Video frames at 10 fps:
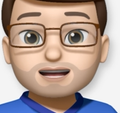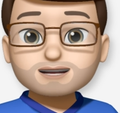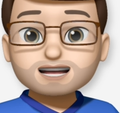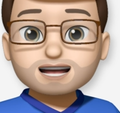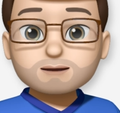
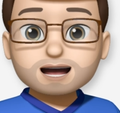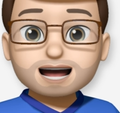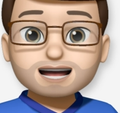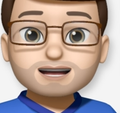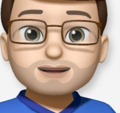For example,
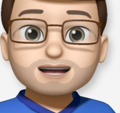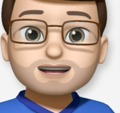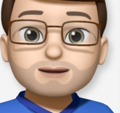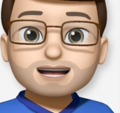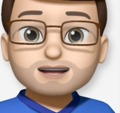I just
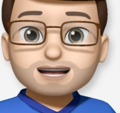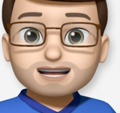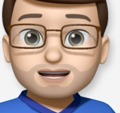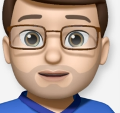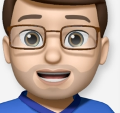found some
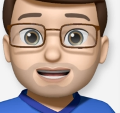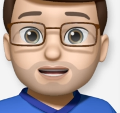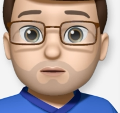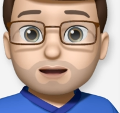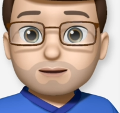interesting facts
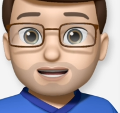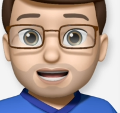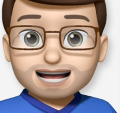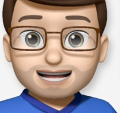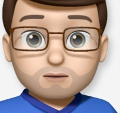on the
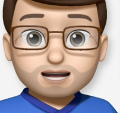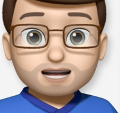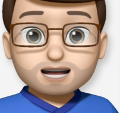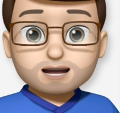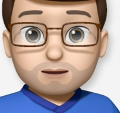website here that we
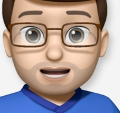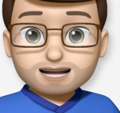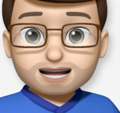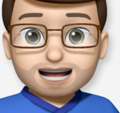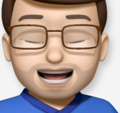just
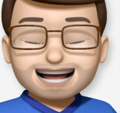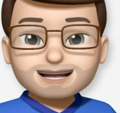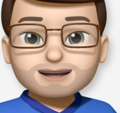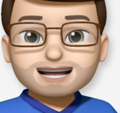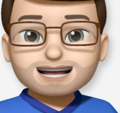opened, and
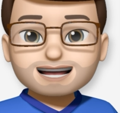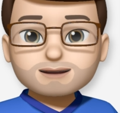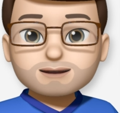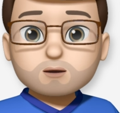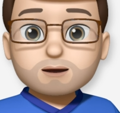I think I'd like
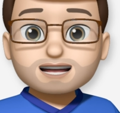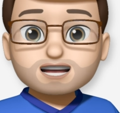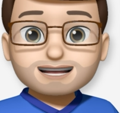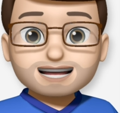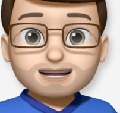to put a quick
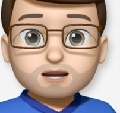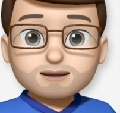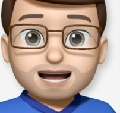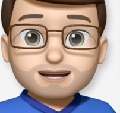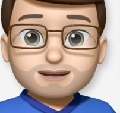screenshot of
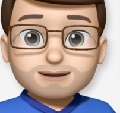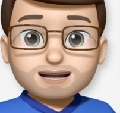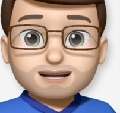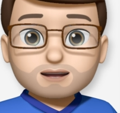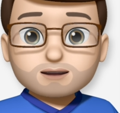that
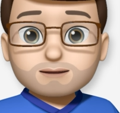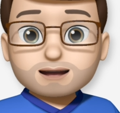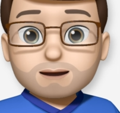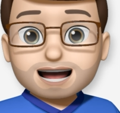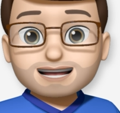information onto
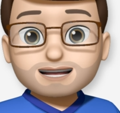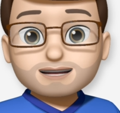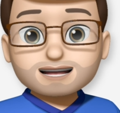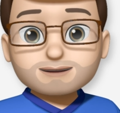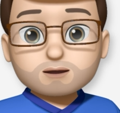my page in
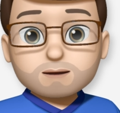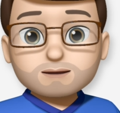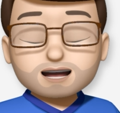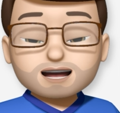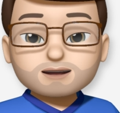freeform,
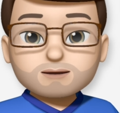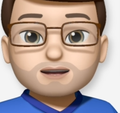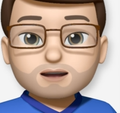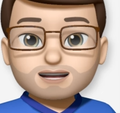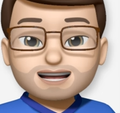so I
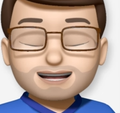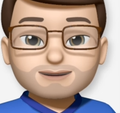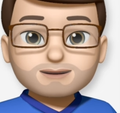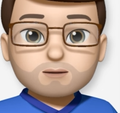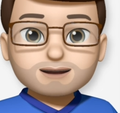can use it to
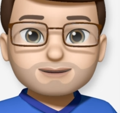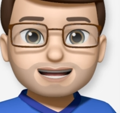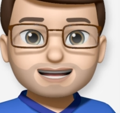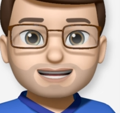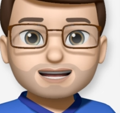inform my
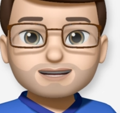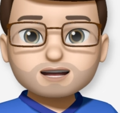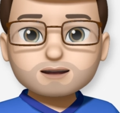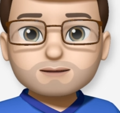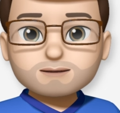facts later
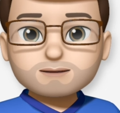on.